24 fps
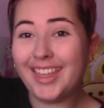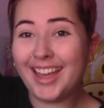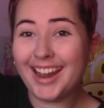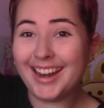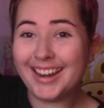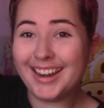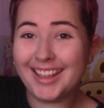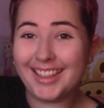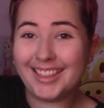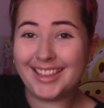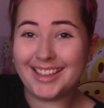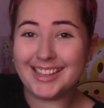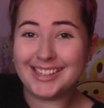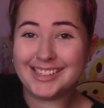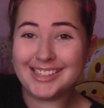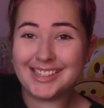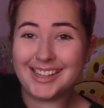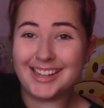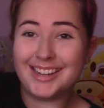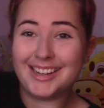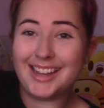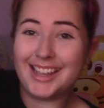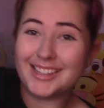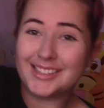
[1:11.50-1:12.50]
Then this
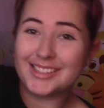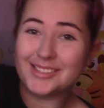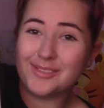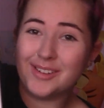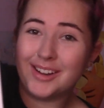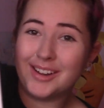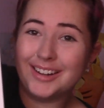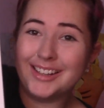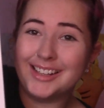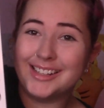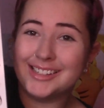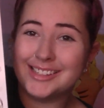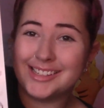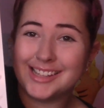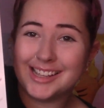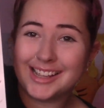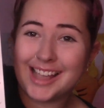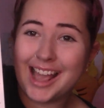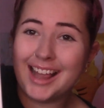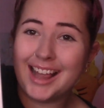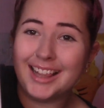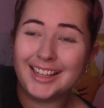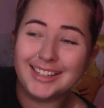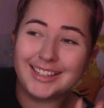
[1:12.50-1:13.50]
next one, it's a
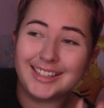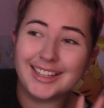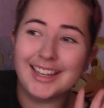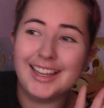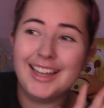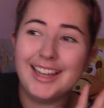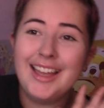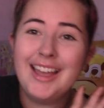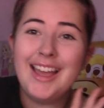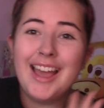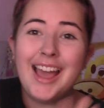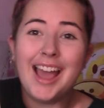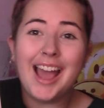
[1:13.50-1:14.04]
calendar,